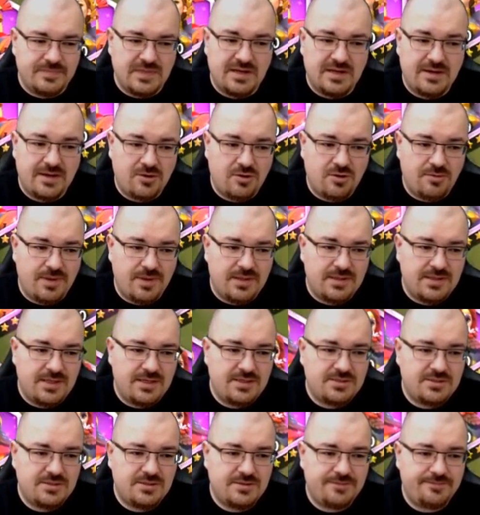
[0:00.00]
a
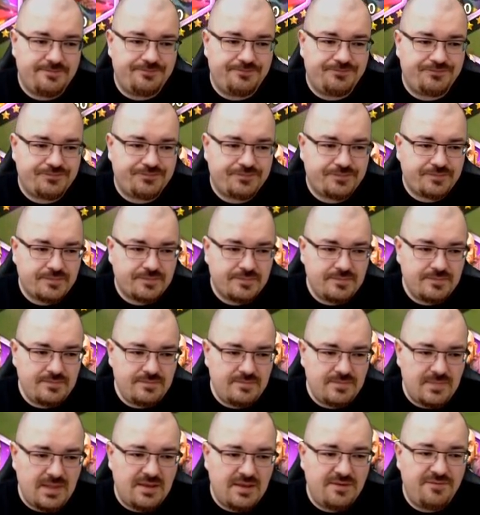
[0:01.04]
recommendation
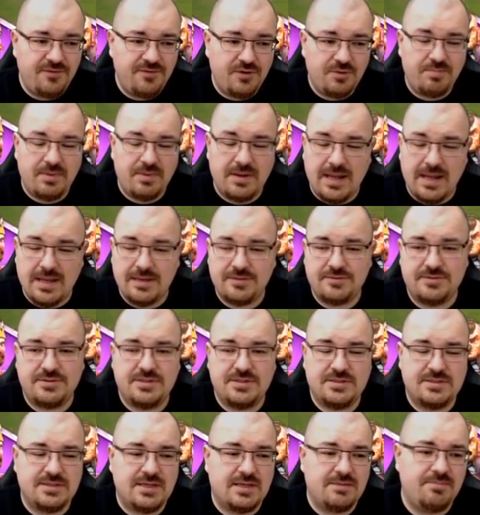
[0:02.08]
if your Pelagius
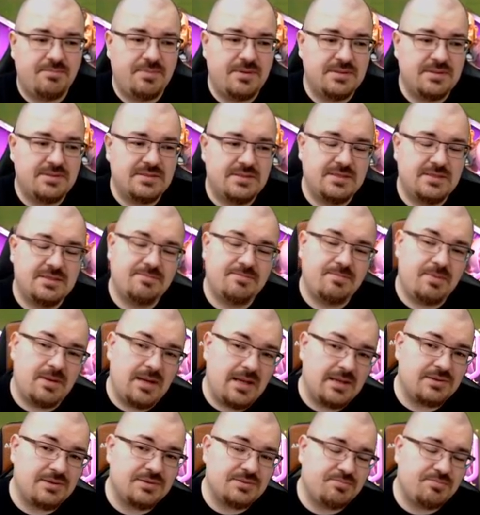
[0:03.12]
is not busy, is
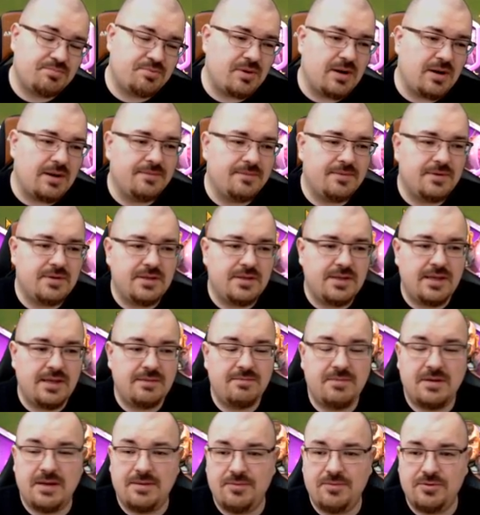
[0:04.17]
Pelagius primary and
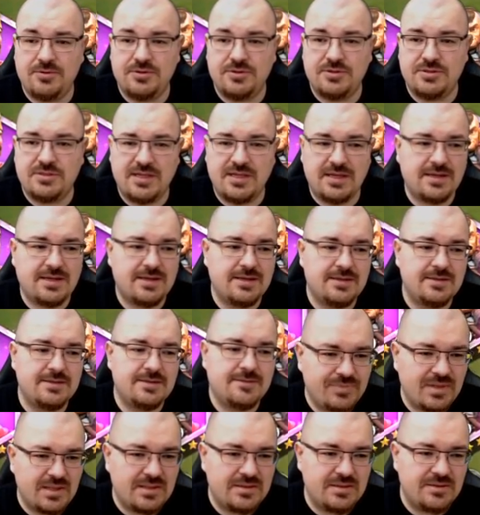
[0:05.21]
Minamoto second.
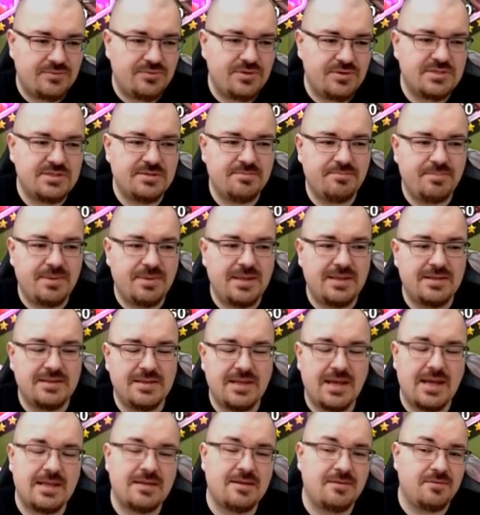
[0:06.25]
The reason being
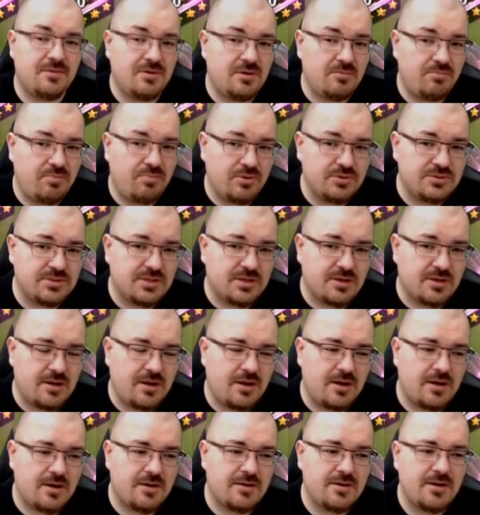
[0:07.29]
that I'm gonna post a
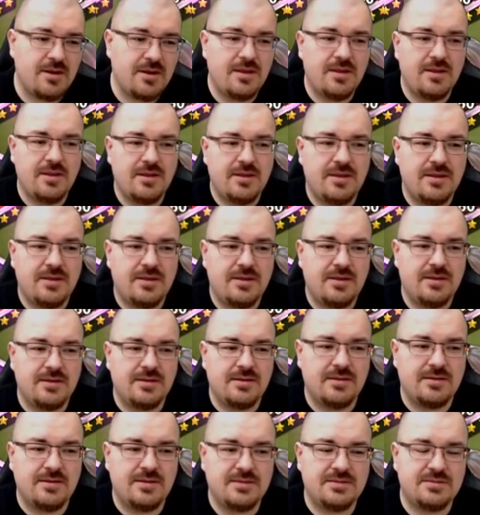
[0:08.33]
card uh,
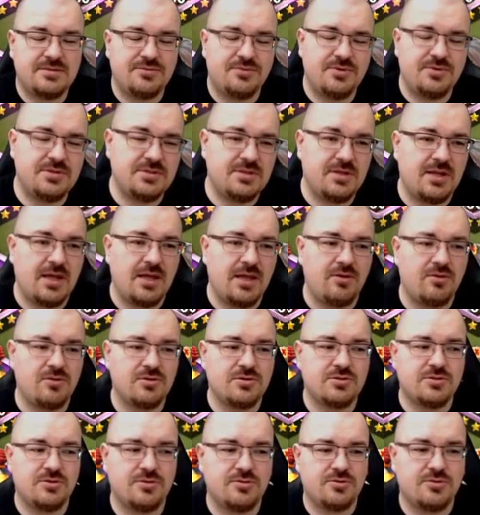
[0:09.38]
is the reason I
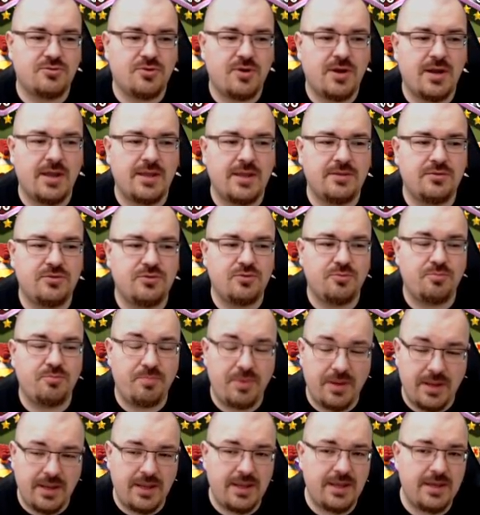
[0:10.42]
also try to
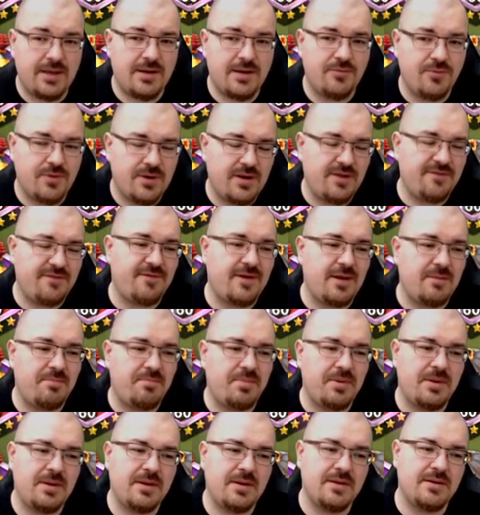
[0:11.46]
pair, whenever I
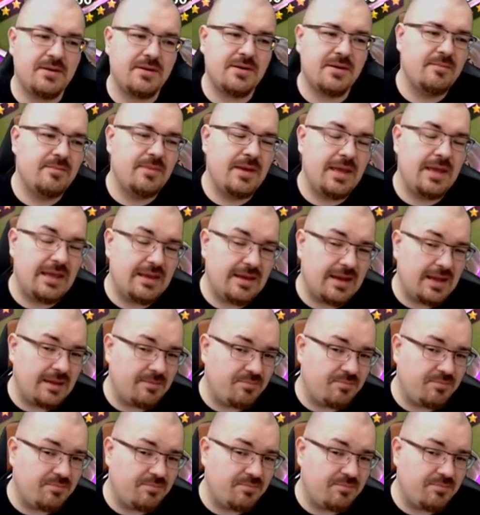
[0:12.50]
pair, I